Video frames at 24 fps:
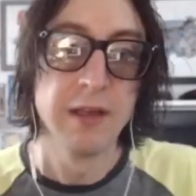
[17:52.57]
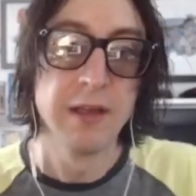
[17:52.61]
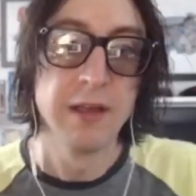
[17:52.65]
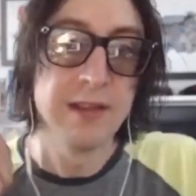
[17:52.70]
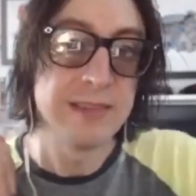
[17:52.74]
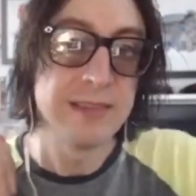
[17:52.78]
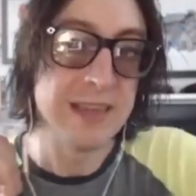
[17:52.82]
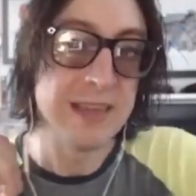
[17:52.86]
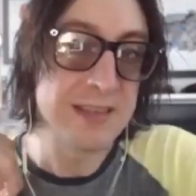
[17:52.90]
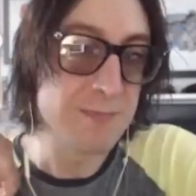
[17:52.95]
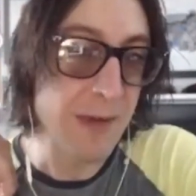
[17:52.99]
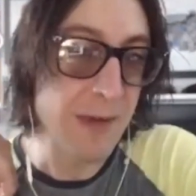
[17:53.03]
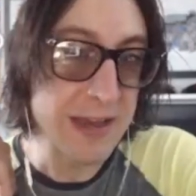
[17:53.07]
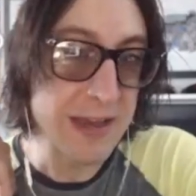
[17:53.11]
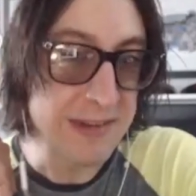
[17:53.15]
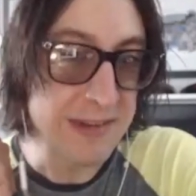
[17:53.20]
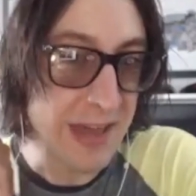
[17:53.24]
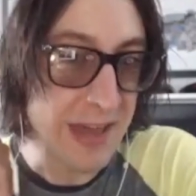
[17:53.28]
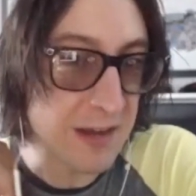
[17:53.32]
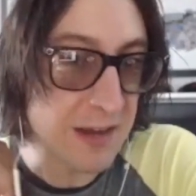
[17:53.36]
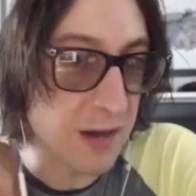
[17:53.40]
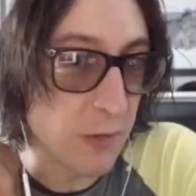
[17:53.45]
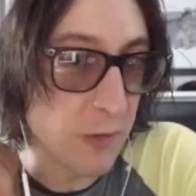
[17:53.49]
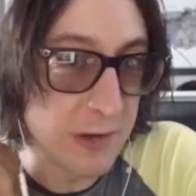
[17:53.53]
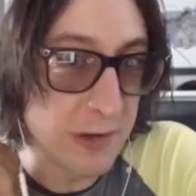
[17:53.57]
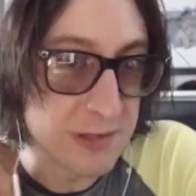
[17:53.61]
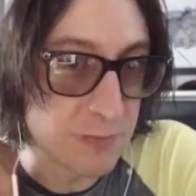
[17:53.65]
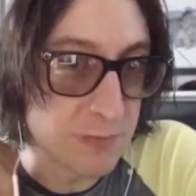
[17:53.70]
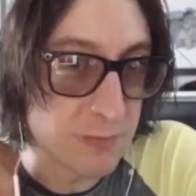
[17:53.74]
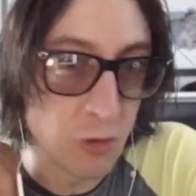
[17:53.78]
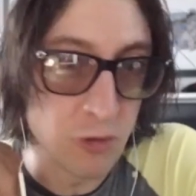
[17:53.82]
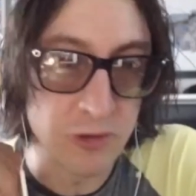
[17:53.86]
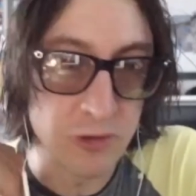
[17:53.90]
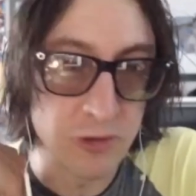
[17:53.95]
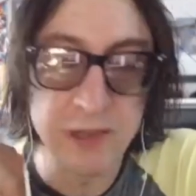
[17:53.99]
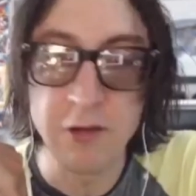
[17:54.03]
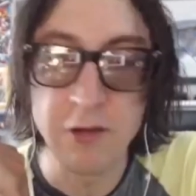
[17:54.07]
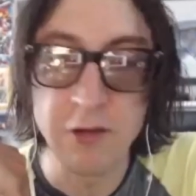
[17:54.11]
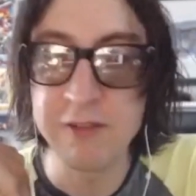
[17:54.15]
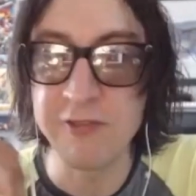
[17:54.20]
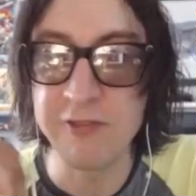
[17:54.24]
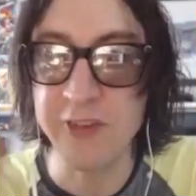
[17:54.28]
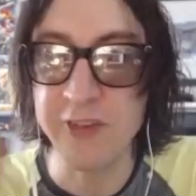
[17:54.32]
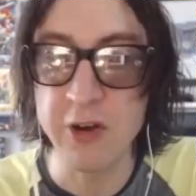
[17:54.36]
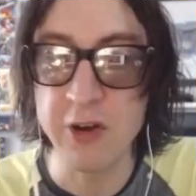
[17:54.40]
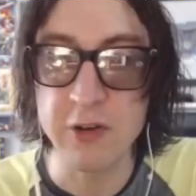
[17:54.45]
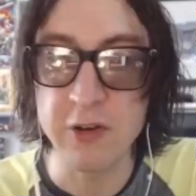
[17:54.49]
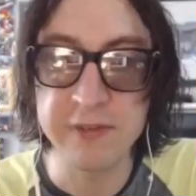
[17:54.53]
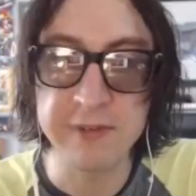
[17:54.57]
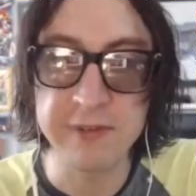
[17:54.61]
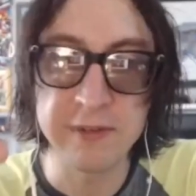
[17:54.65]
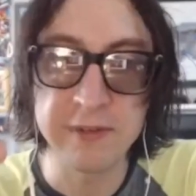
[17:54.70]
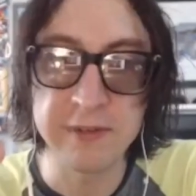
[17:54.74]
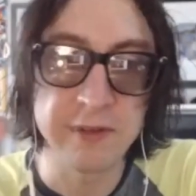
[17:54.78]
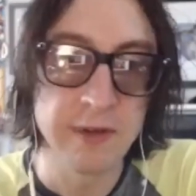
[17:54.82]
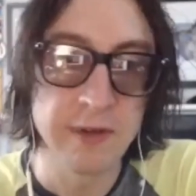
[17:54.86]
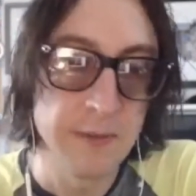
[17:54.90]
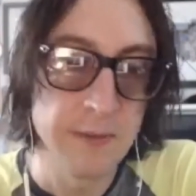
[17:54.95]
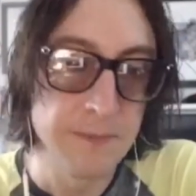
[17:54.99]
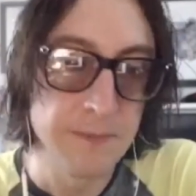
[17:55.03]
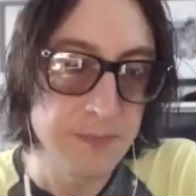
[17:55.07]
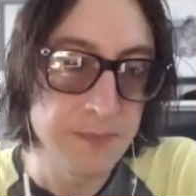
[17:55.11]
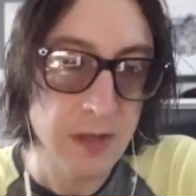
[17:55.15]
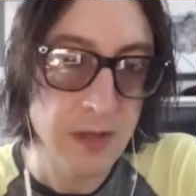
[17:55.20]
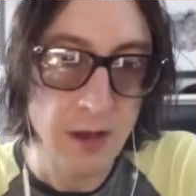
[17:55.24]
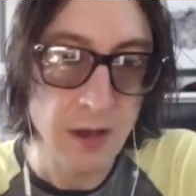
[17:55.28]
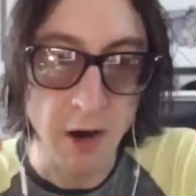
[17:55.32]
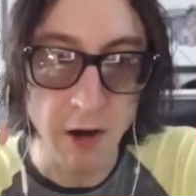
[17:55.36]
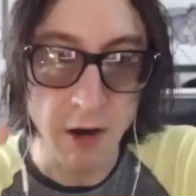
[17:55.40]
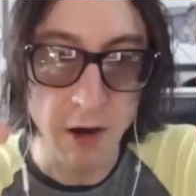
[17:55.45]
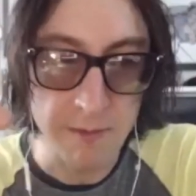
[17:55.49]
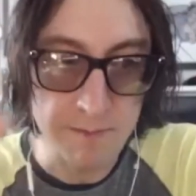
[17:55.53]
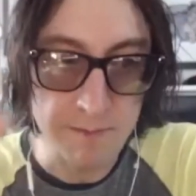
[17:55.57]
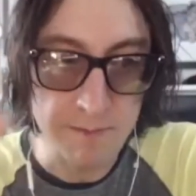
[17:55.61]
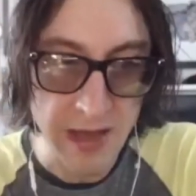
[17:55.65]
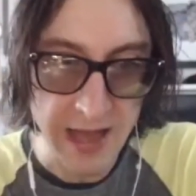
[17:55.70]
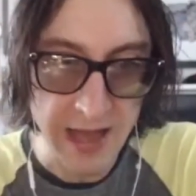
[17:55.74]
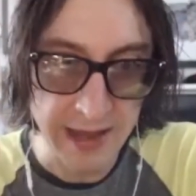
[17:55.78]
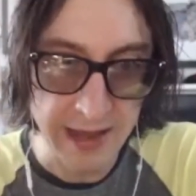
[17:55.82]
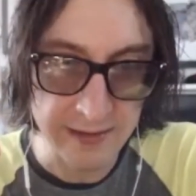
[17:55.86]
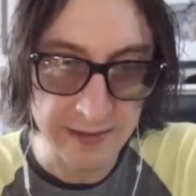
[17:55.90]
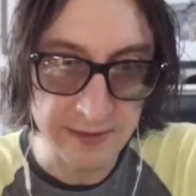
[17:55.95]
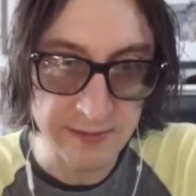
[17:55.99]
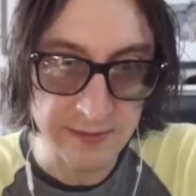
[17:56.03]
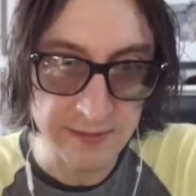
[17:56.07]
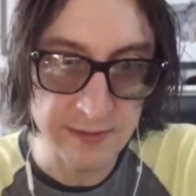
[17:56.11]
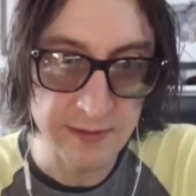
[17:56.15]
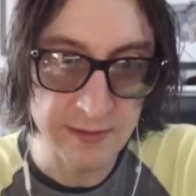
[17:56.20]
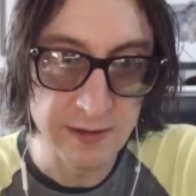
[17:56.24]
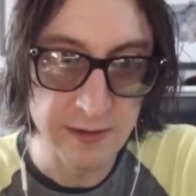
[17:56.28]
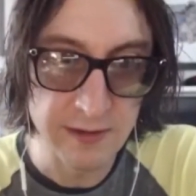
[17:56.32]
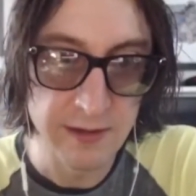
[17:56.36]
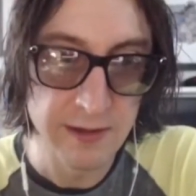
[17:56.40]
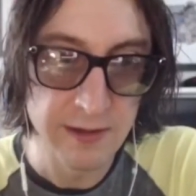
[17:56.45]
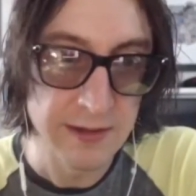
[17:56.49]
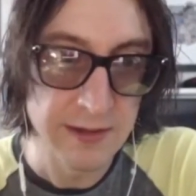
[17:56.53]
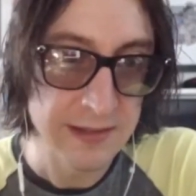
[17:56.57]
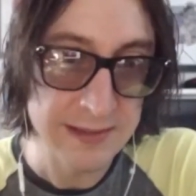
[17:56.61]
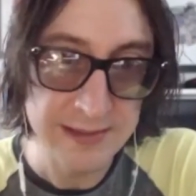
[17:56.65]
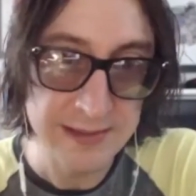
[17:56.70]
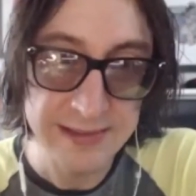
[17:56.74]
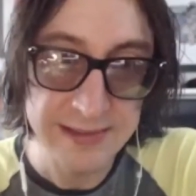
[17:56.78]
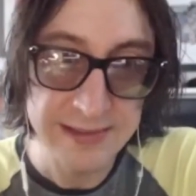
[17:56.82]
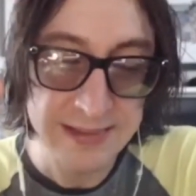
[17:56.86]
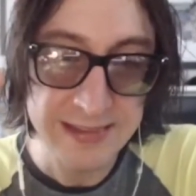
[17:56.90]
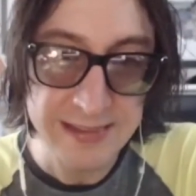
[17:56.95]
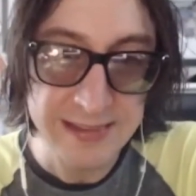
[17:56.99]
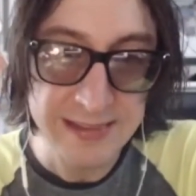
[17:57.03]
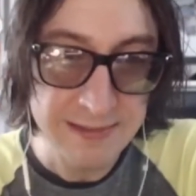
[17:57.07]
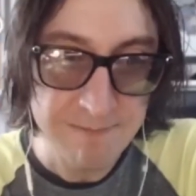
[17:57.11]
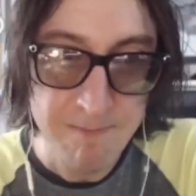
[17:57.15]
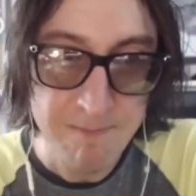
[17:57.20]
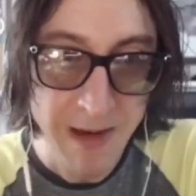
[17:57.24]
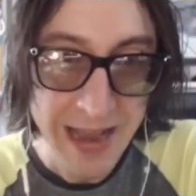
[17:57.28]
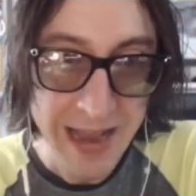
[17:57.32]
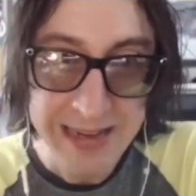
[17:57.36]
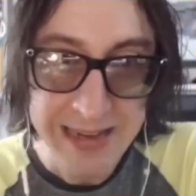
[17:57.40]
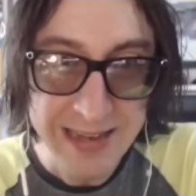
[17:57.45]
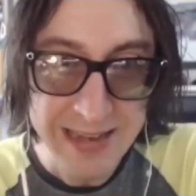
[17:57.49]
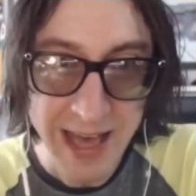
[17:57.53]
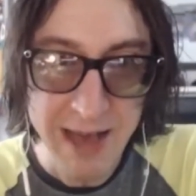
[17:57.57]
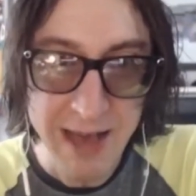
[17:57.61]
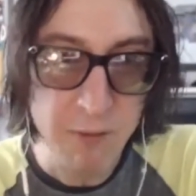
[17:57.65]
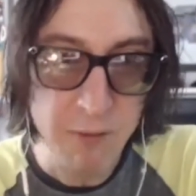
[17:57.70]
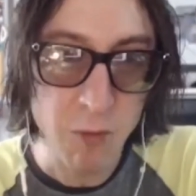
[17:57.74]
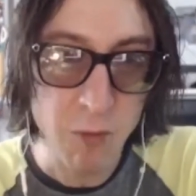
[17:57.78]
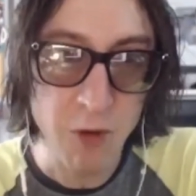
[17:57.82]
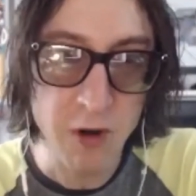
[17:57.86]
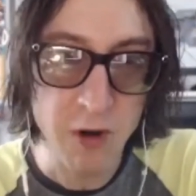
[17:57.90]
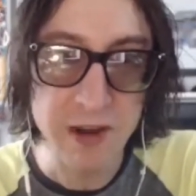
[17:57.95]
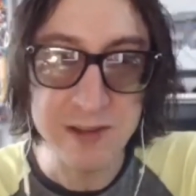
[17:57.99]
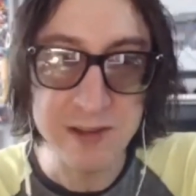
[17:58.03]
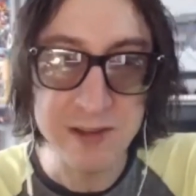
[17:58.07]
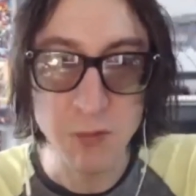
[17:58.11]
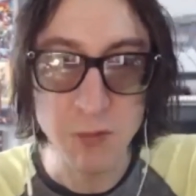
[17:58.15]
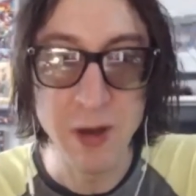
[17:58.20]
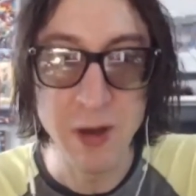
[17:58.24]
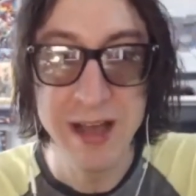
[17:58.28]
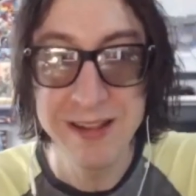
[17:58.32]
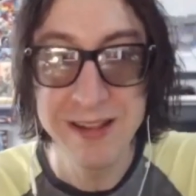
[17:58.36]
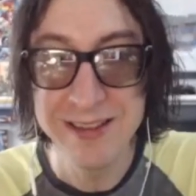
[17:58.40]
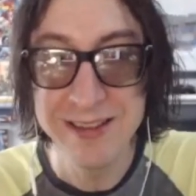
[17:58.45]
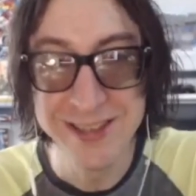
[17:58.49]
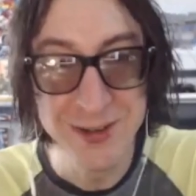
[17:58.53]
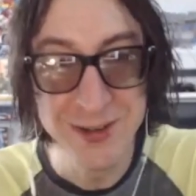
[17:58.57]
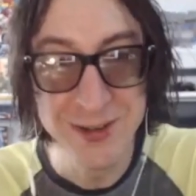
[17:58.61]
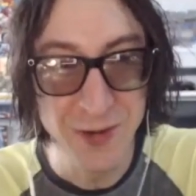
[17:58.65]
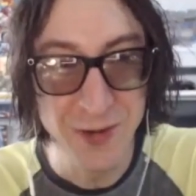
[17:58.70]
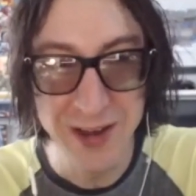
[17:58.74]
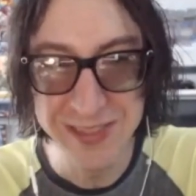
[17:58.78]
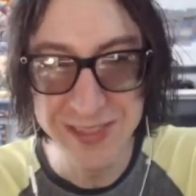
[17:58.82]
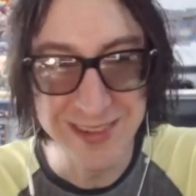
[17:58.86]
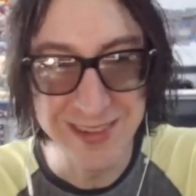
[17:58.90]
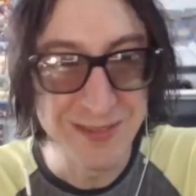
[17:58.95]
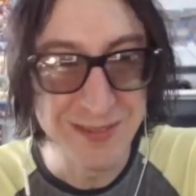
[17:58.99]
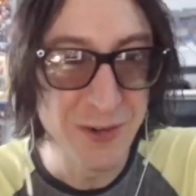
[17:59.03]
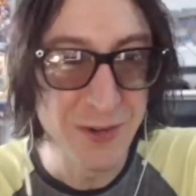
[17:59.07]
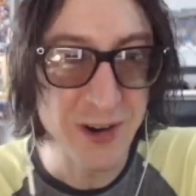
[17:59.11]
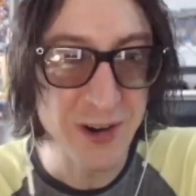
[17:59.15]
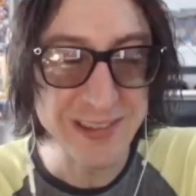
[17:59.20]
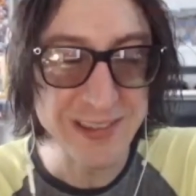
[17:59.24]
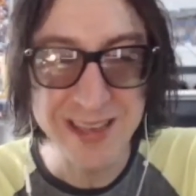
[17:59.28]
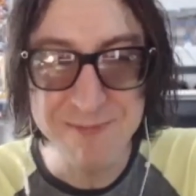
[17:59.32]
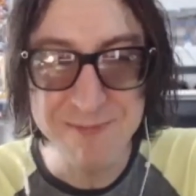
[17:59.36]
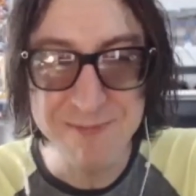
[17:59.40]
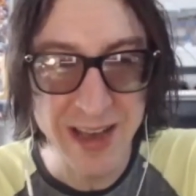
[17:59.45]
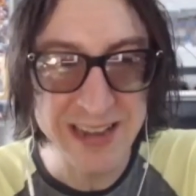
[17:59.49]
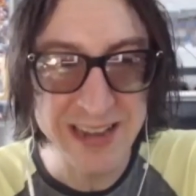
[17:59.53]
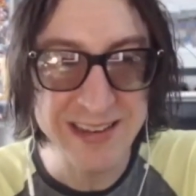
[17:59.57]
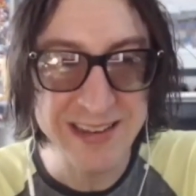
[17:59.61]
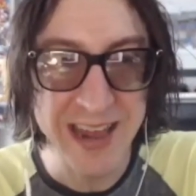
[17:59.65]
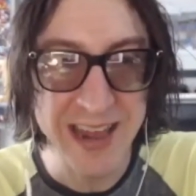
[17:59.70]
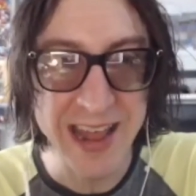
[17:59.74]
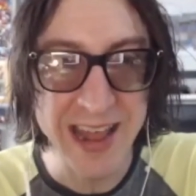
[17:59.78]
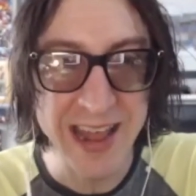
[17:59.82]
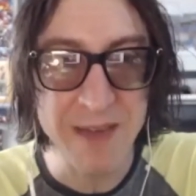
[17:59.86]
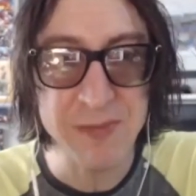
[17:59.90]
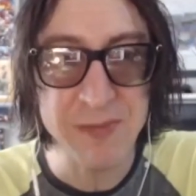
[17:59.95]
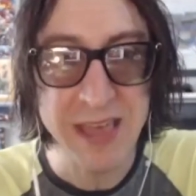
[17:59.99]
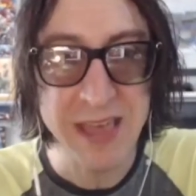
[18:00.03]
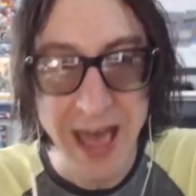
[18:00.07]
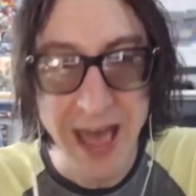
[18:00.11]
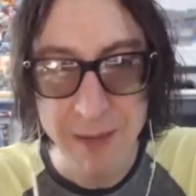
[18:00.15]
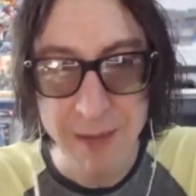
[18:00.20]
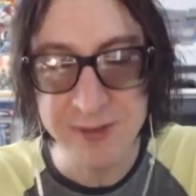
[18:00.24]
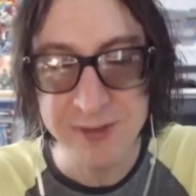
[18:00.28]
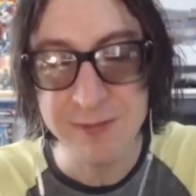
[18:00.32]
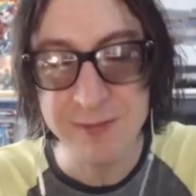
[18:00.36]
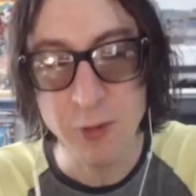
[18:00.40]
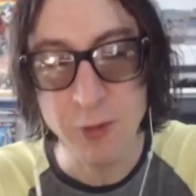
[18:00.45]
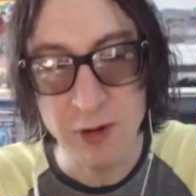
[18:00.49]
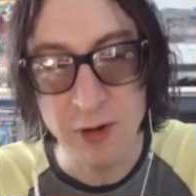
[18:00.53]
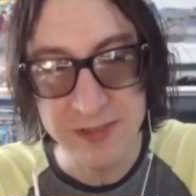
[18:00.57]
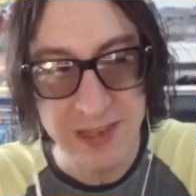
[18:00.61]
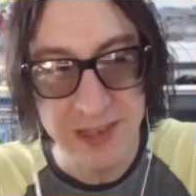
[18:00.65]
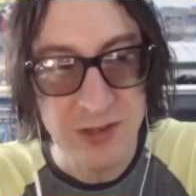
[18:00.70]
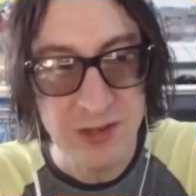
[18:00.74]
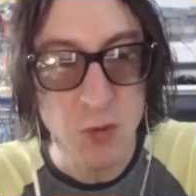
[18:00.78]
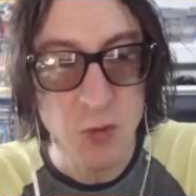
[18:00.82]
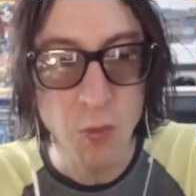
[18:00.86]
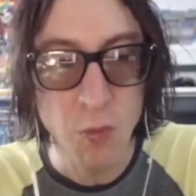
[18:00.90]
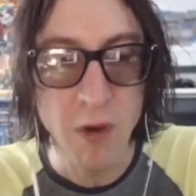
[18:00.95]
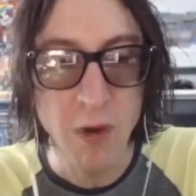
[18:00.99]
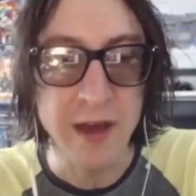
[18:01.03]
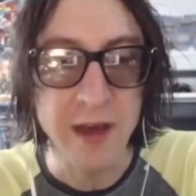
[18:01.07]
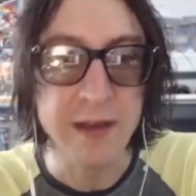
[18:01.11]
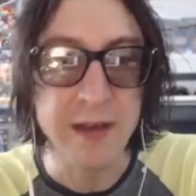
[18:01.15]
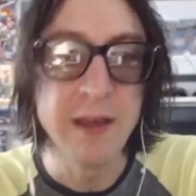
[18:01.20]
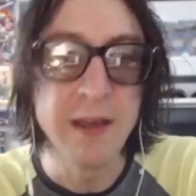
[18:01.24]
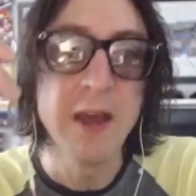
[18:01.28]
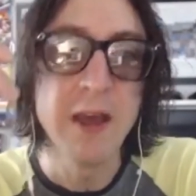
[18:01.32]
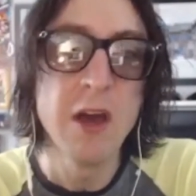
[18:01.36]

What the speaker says: This might not go as smoothly. Those first ARM Macs might not work as well as you want them to work. They might not have the app support that you want.